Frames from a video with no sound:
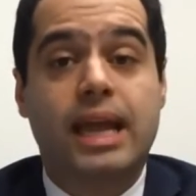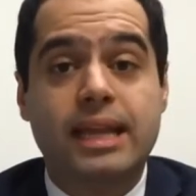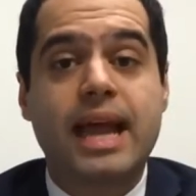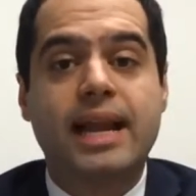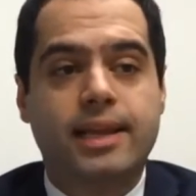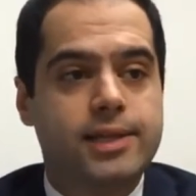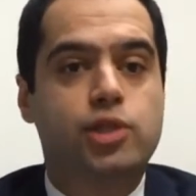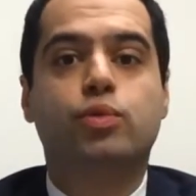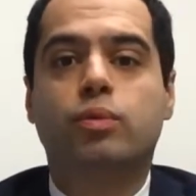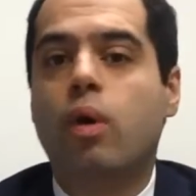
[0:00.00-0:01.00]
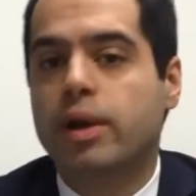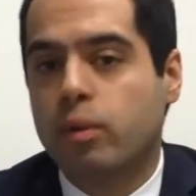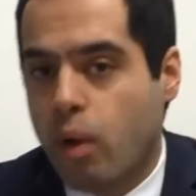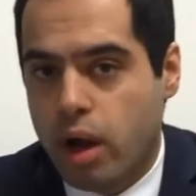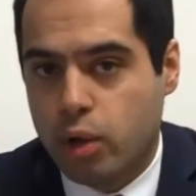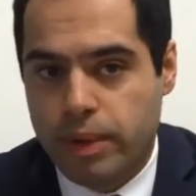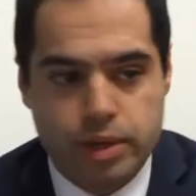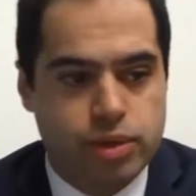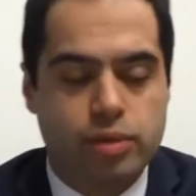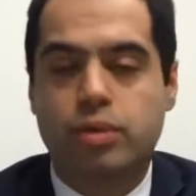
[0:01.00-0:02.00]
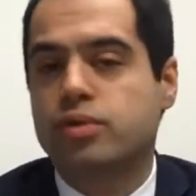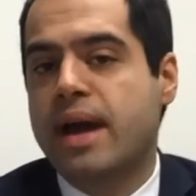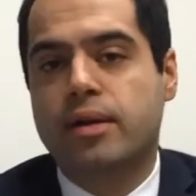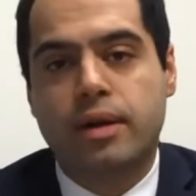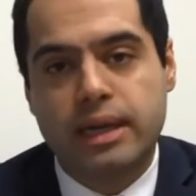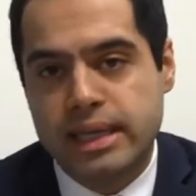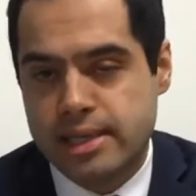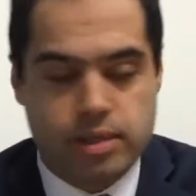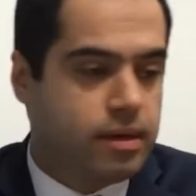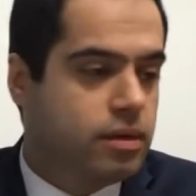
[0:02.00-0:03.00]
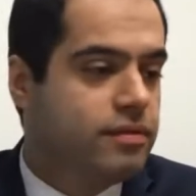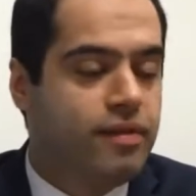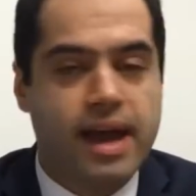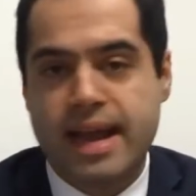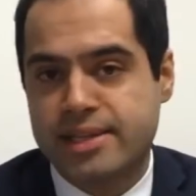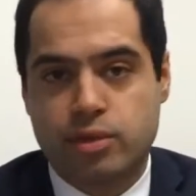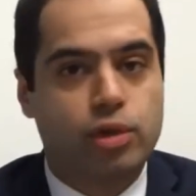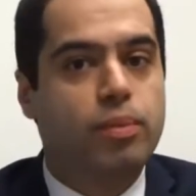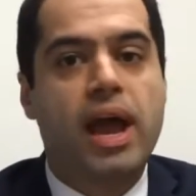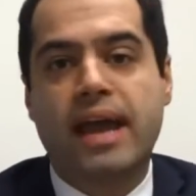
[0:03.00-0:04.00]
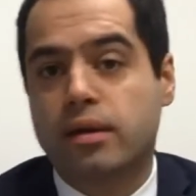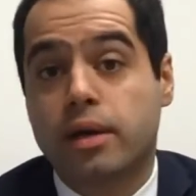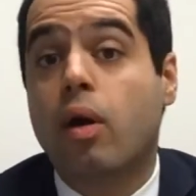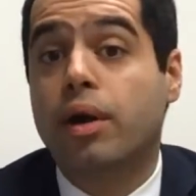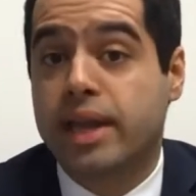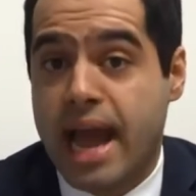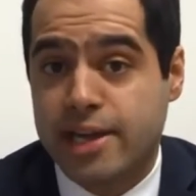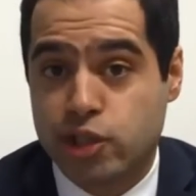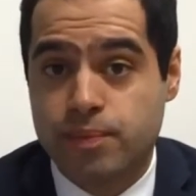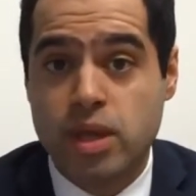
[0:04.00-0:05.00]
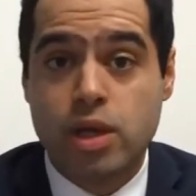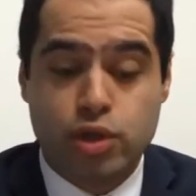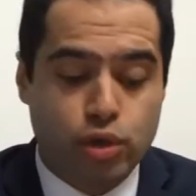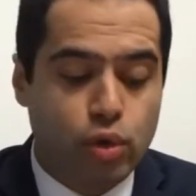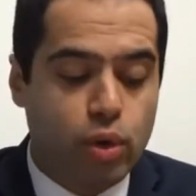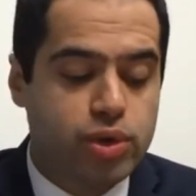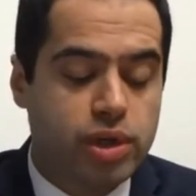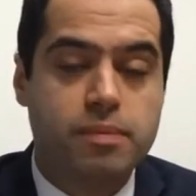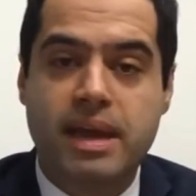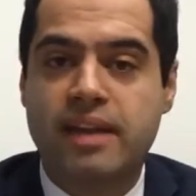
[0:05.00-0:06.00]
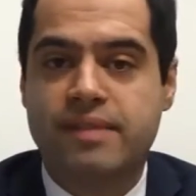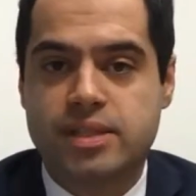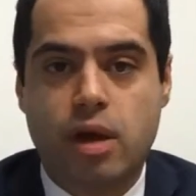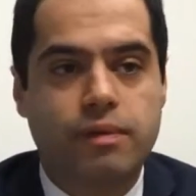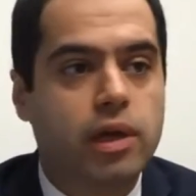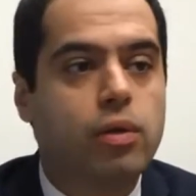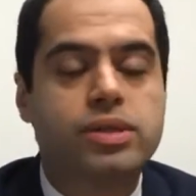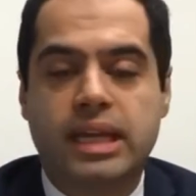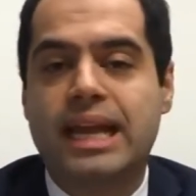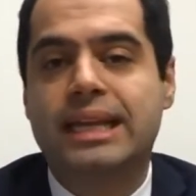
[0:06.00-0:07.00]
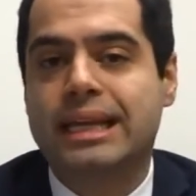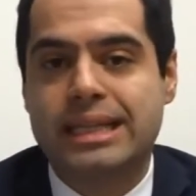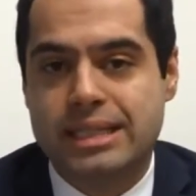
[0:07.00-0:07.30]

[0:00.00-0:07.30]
in that case you would want to walk away. You just go to another lease, another finance, and we buy another car cash. So those are the benefits of a closed-ended